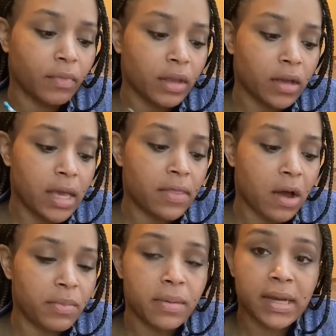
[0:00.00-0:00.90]
And
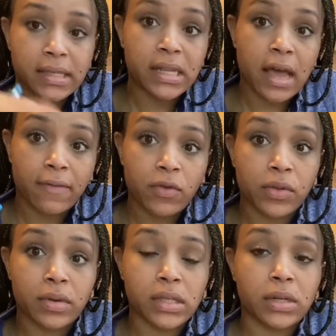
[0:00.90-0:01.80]
that'll be my snack for
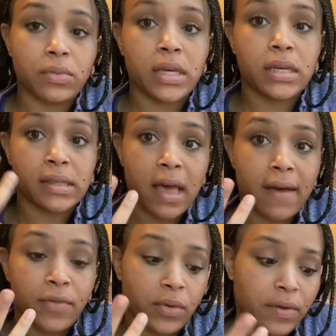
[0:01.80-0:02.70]
the rest of the week because I
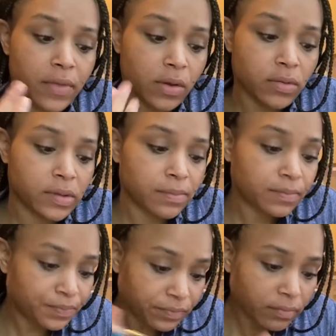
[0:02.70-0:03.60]
have 3 of those.
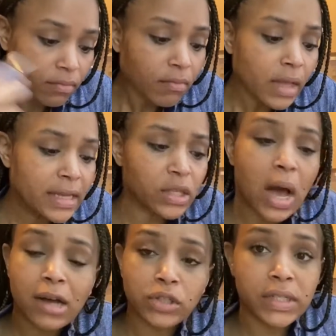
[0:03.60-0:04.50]
And so
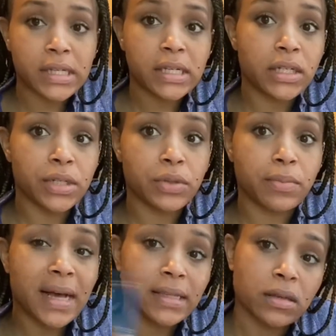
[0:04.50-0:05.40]
I'll just need to
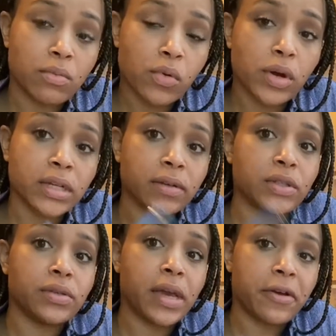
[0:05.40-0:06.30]
buy some more
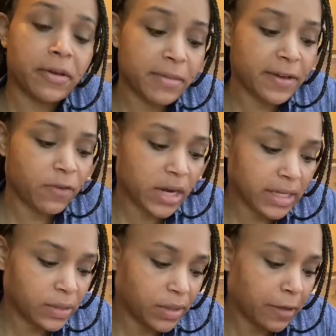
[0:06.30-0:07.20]
to carry me for
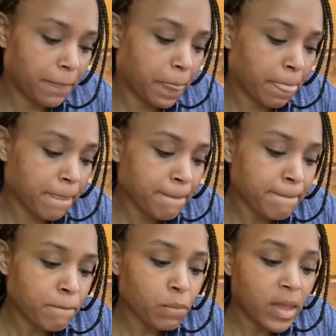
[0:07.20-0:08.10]
next week.
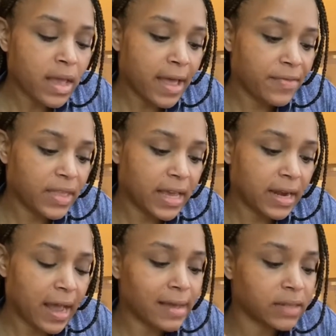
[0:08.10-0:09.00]
And then
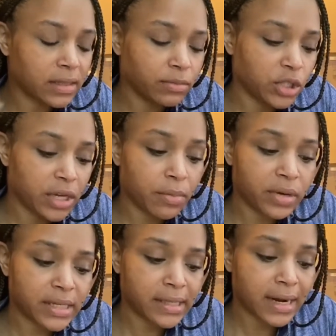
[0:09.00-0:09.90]
I have some chicken
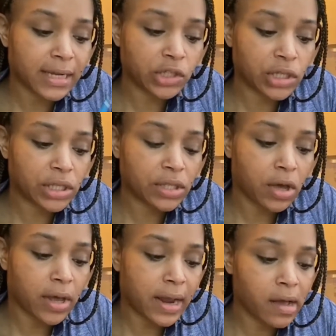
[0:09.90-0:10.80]
breasts that I just
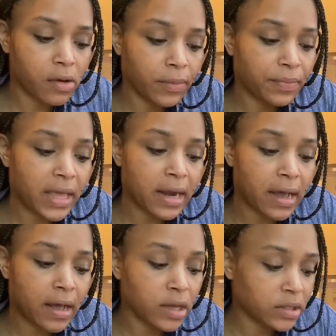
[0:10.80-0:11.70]
thawed out, and
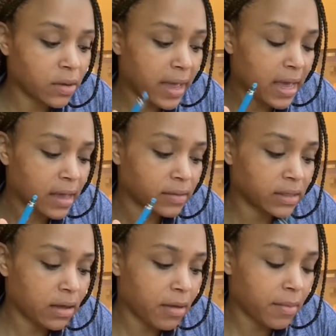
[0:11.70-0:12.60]
I also have
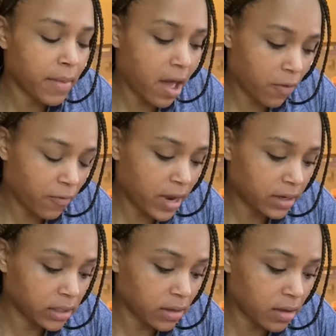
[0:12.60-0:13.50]
some
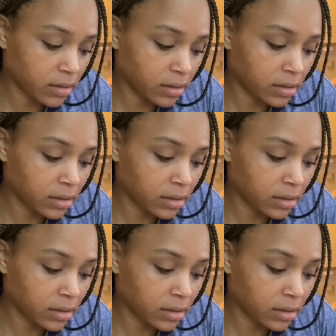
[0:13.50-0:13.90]
Alfredo sauce